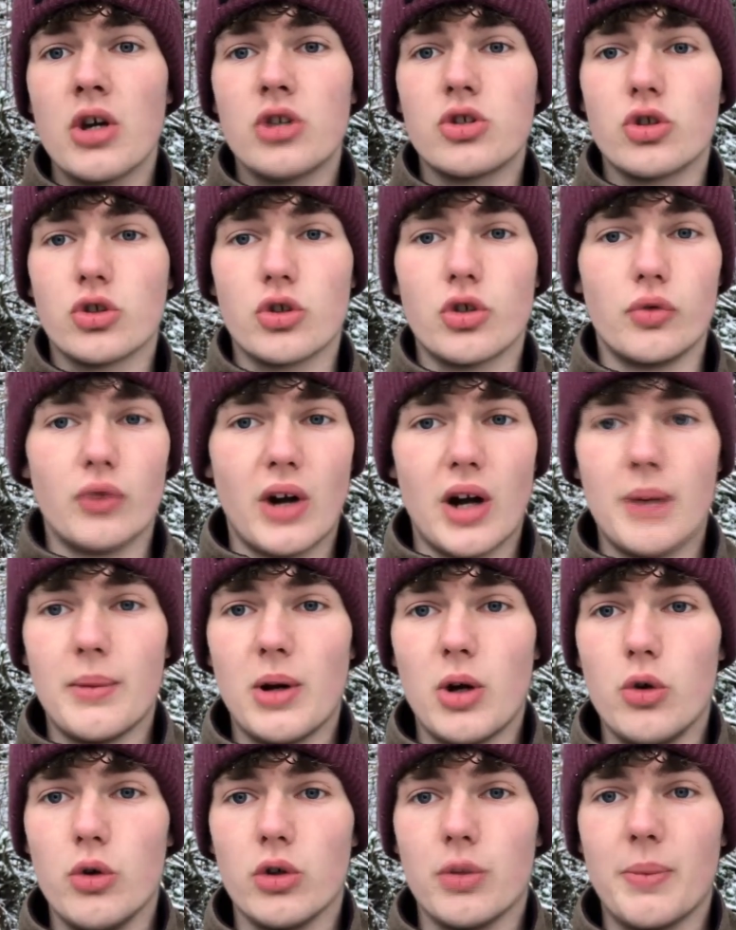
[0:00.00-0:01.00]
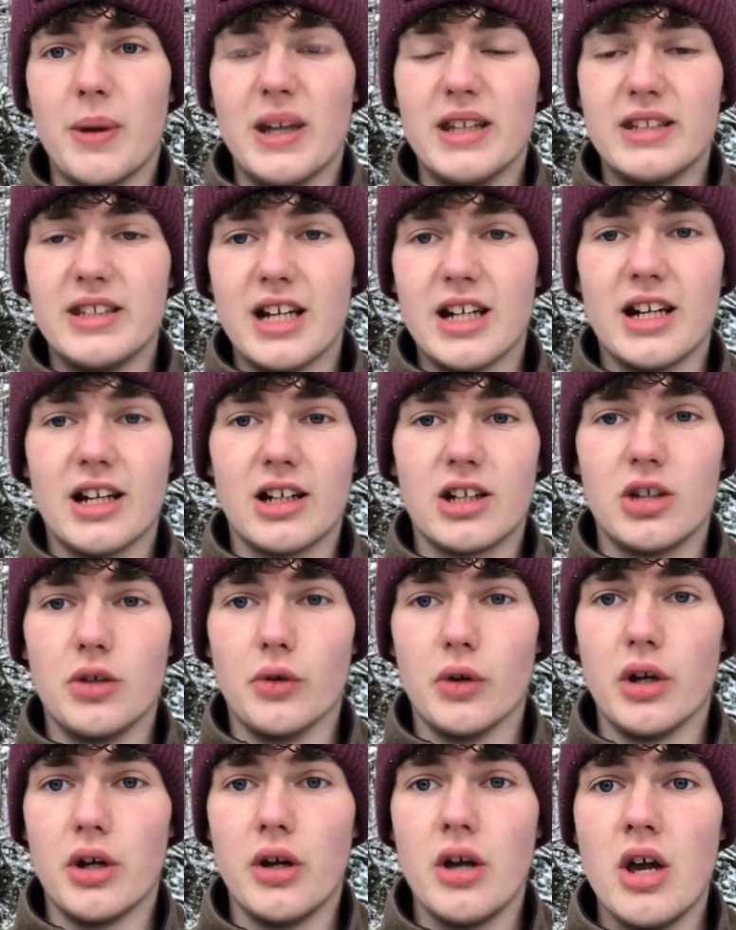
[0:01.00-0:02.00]
just around my hook bait, dead
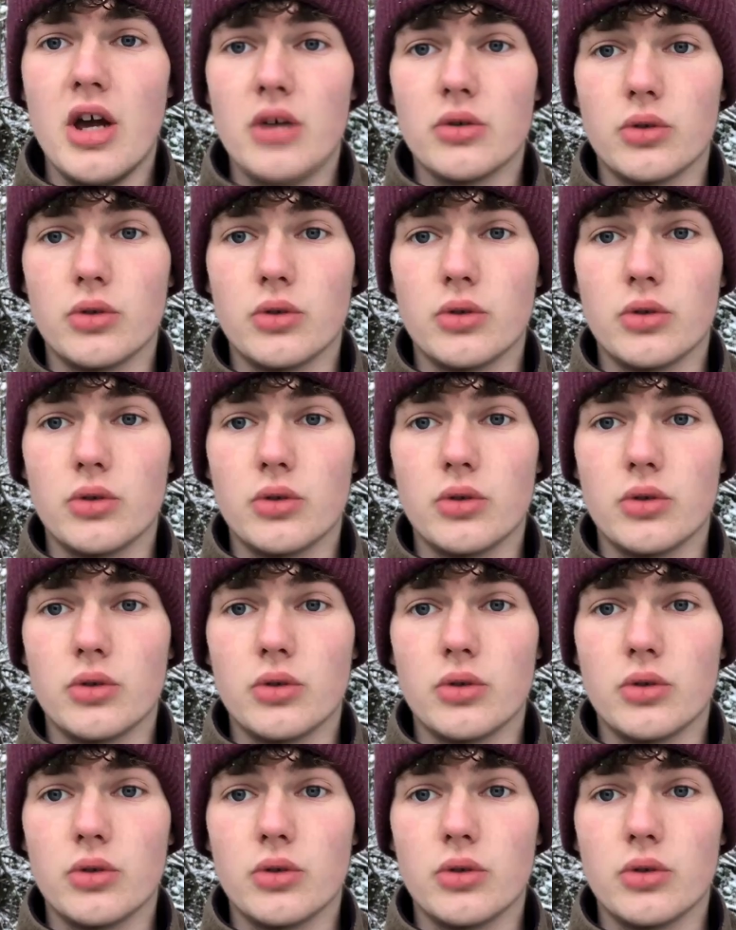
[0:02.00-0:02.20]
accurate.